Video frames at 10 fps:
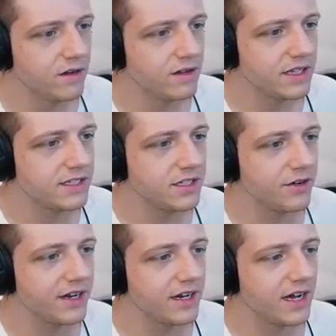Let's do
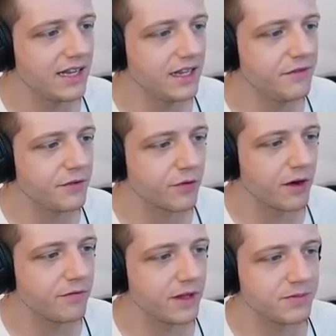it. I love the
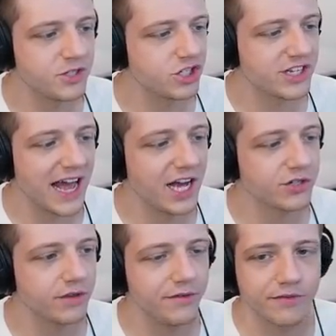front flips. Just
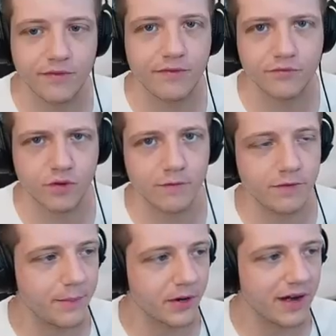casually front
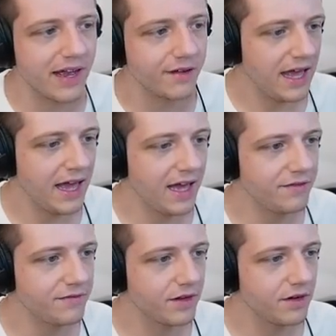flipping around. F.
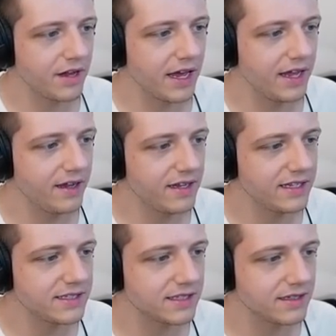Okay.
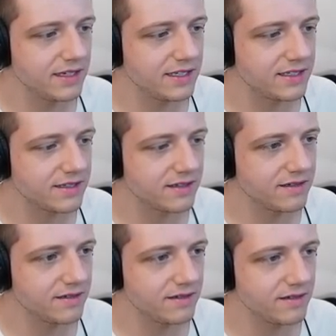It's, it's,
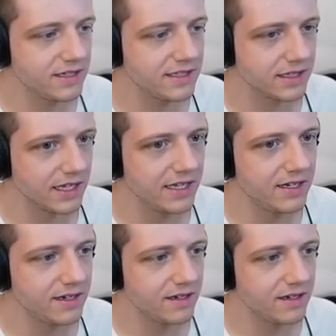it's lit.